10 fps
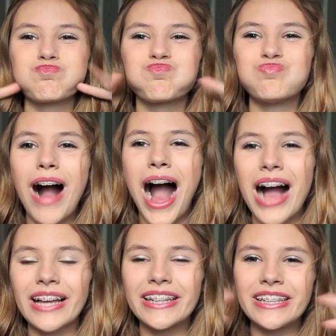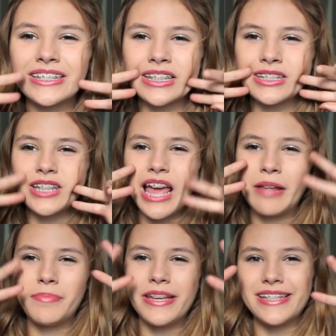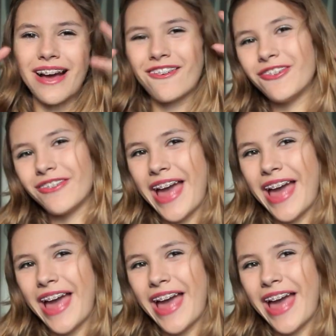Mwah. Kisses and peace out, cool